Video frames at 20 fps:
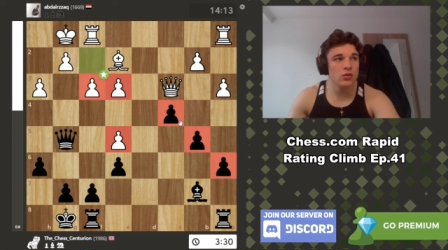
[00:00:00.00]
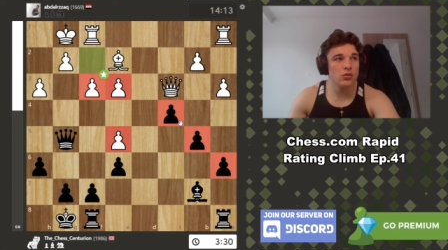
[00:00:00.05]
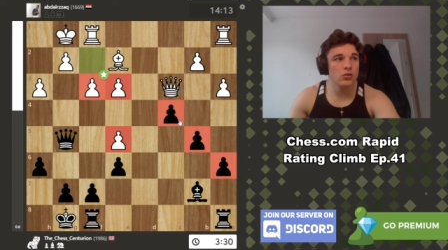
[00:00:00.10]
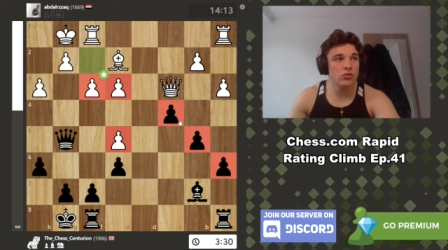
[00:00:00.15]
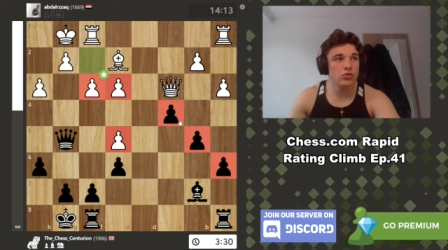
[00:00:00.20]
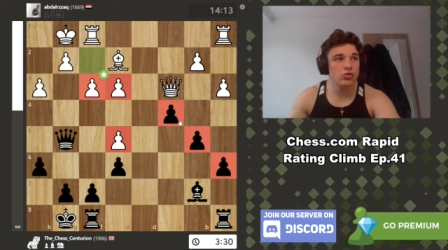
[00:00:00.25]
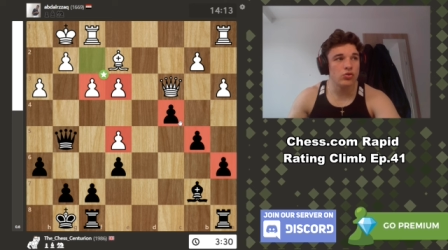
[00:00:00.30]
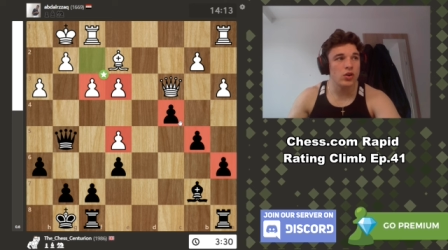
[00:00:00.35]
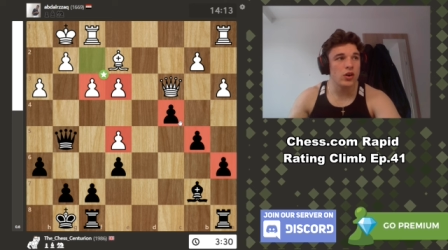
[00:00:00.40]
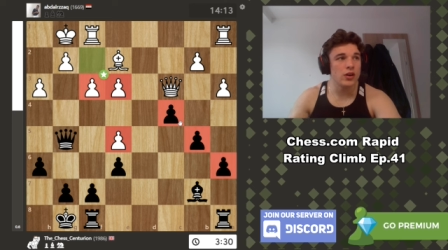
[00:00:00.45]

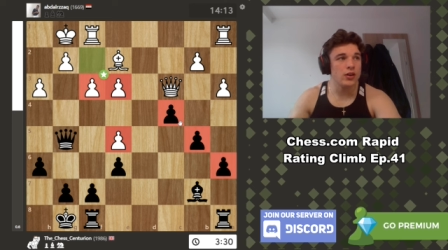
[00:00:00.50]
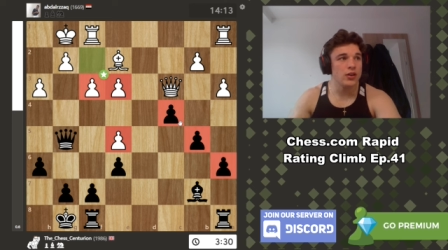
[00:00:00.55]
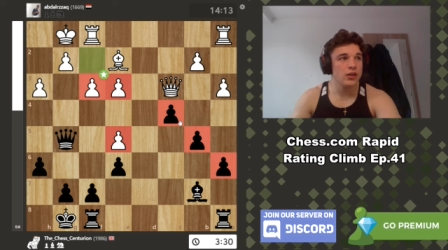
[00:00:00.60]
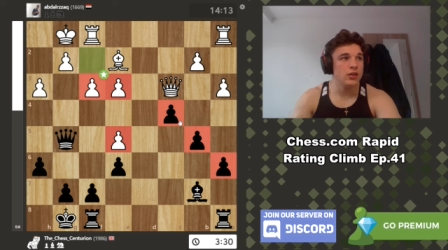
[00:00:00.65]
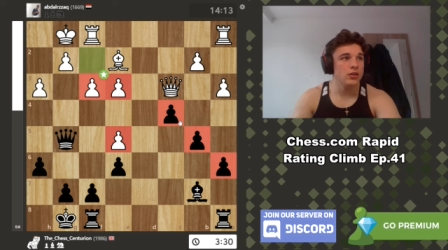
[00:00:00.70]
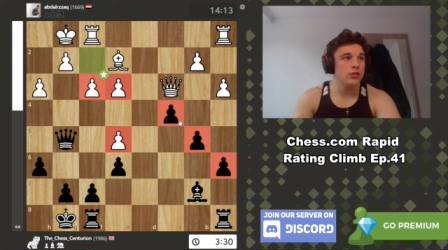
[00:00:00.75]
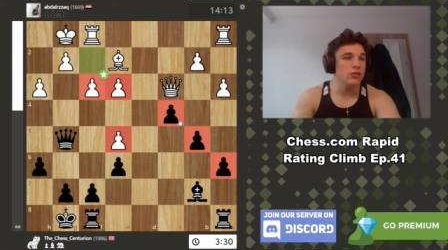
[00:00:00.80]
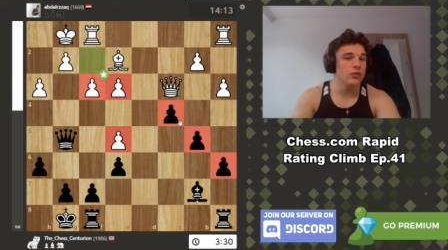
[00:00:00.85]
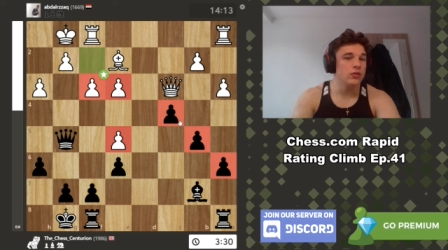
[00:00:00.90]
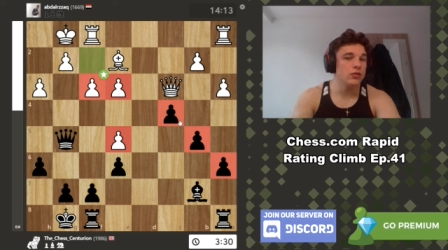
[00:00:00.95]
try
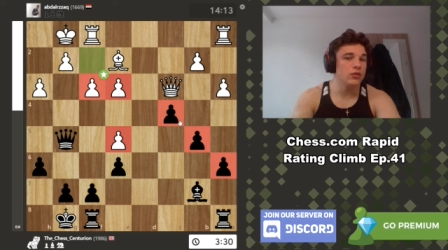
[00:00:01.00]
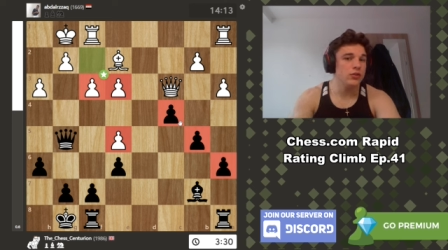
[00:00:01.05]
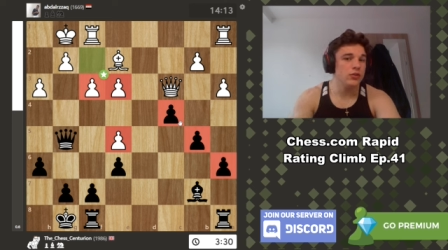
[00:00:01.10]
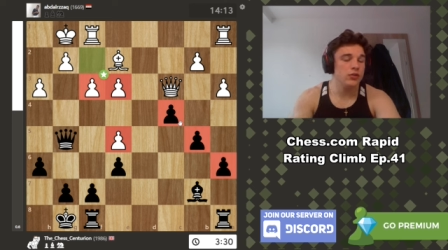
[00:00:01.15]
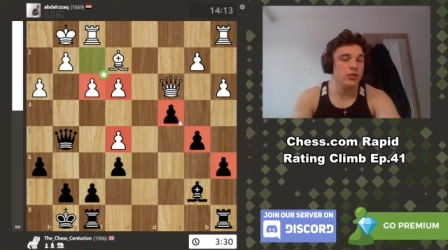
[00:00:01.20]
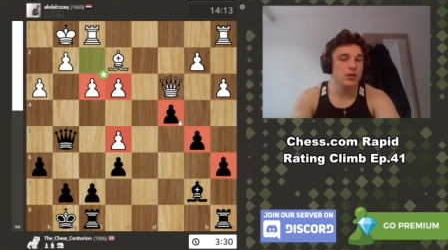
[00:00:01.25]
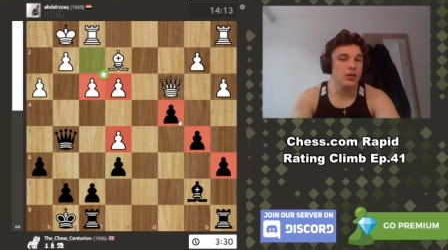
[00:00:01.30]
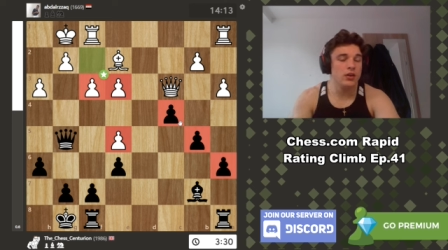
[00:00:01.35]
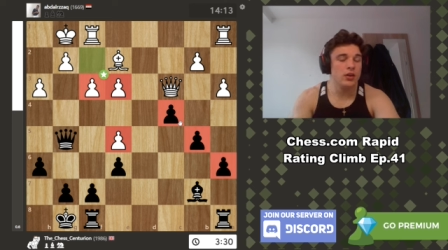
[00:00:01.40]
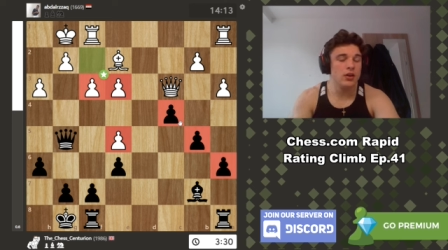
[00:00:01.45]

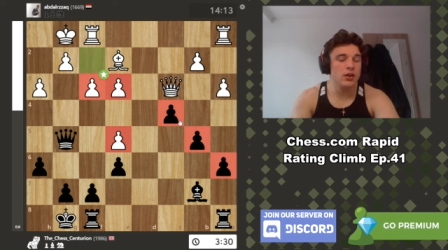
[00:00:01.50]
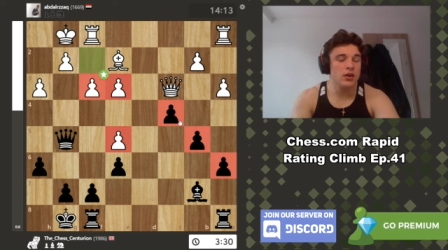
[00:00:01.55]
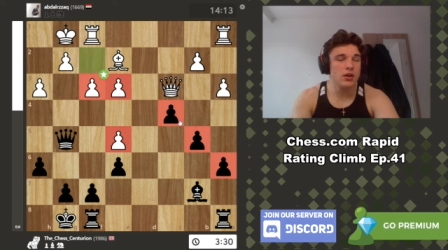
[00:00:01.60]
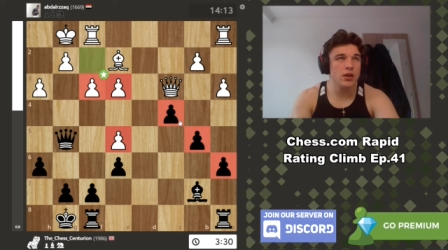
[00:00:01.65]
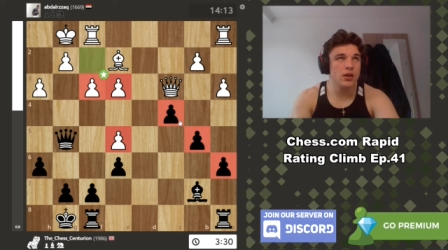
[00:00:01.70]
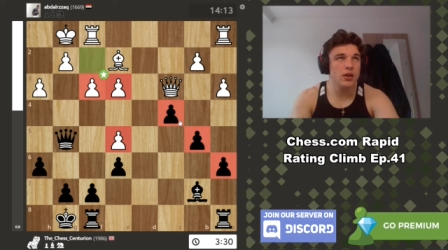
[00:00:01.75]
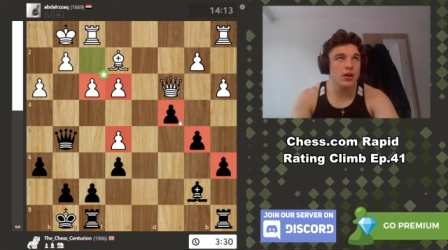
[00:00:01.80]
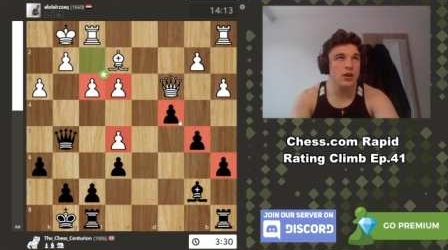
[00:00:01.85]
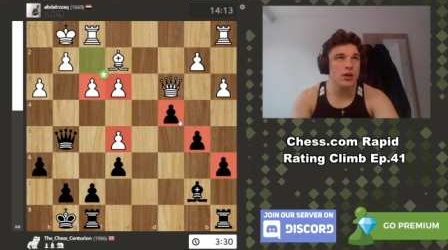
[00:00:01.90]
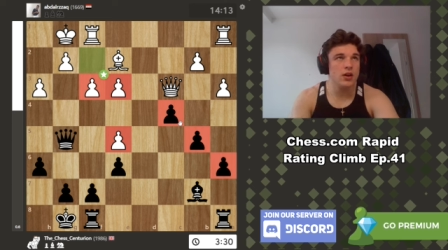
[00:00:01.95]
and
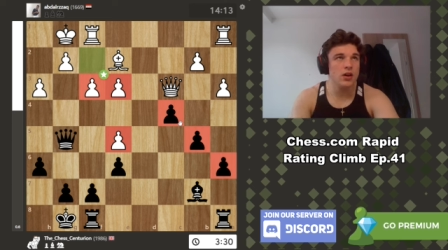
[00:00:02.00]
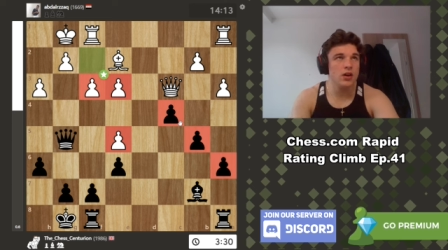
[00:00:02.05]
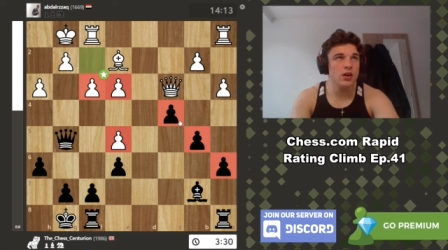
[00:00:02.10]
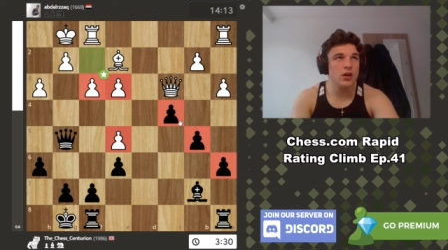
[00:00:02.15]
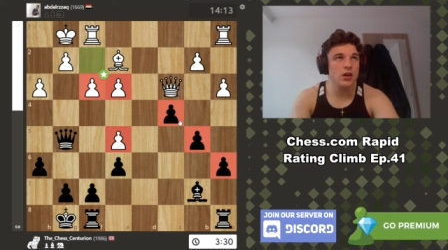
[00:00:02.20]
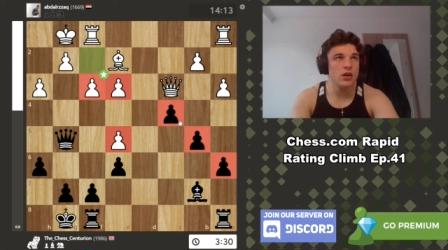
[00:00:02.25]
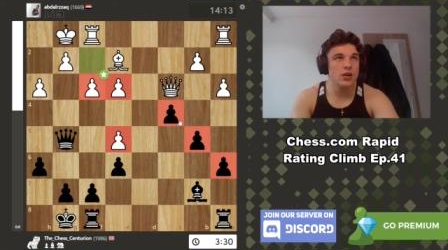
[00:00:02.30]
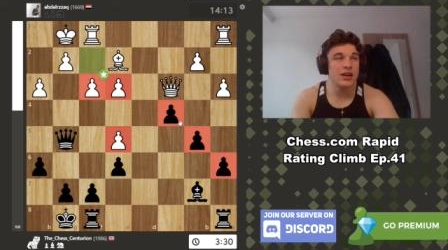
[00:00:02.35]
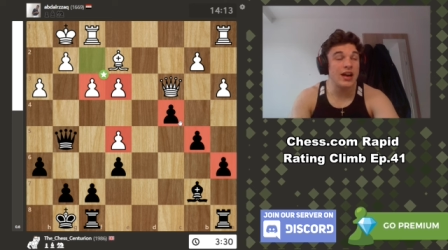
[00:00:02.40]
uh,